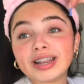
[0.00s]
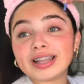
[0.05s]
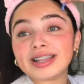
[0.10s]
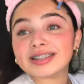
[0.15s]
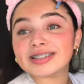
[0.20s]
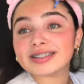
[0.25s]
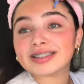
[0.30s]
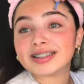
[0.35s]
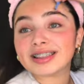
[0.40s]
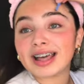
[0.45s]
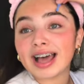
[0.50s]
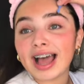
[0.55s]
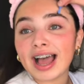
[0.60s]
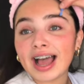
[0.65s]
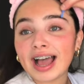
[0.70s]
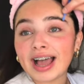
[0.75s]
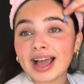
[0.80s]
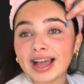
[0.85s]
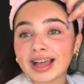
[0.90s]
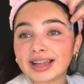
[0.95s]
is
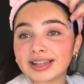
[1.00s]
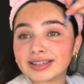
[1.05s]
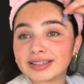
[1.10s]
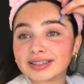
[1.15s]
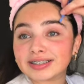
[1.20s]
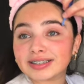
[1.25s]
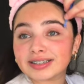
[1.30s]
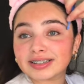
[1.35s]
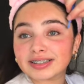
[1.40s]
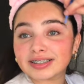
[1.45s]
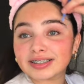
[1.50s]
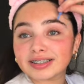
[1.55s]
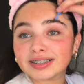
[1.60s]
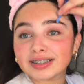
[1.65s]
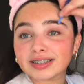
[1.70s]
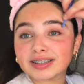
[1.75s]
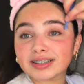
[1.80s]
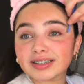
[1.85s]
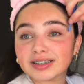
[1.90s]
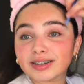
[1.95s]
that?
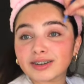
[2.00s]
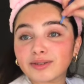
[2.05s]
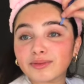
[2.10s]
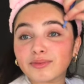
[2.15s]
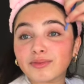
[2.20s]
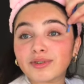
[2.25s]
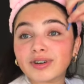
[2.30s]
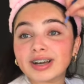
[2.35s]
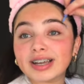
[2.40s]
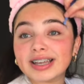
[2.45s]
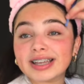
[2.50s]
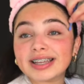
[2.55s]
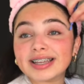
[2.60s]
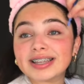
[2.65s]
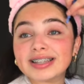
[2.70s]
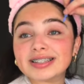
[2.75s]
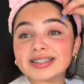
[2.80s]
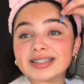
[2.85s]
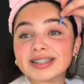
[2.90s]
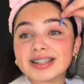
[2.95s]
What
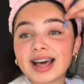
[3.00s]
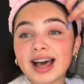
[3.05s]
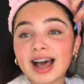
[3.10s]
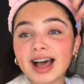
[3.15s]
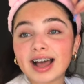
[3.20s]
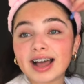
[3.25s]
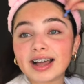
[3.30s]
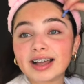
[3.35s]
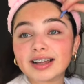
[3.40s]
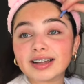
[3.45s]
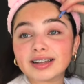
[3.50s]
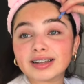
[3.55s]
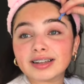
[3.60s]
is that?